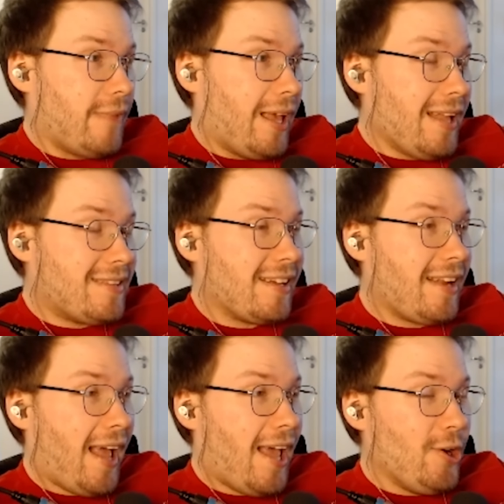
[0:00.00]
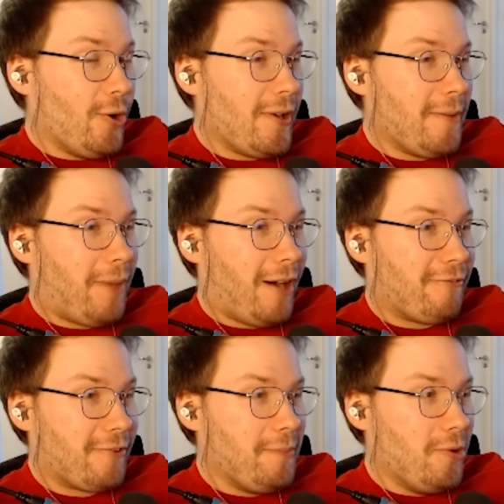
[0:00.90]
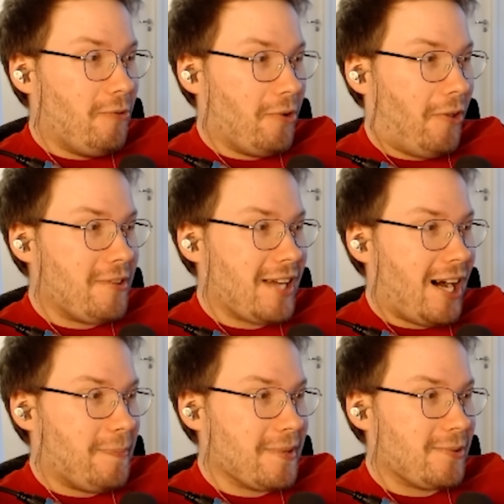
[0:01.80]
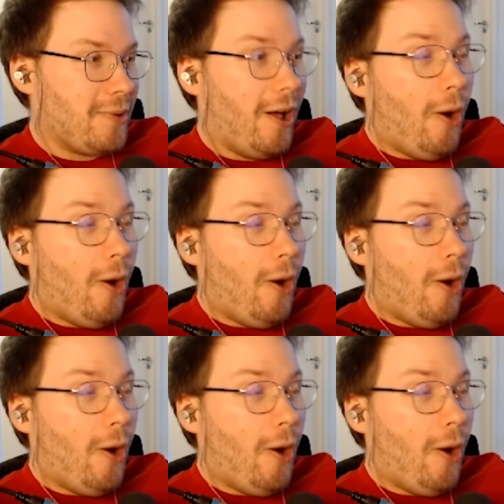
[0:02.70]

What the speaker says: It's an AoE buff removal on top as well.